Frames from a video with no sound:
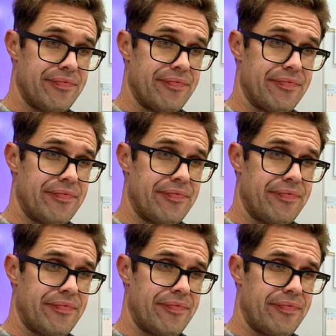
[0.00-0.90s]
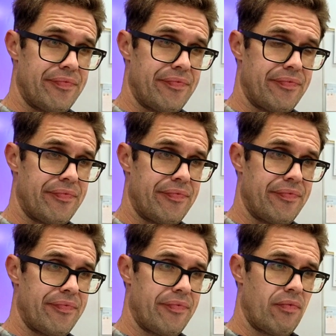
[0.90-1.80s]

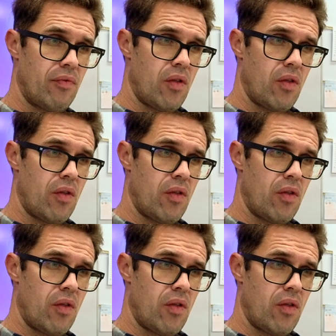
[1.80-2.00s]
[no speech]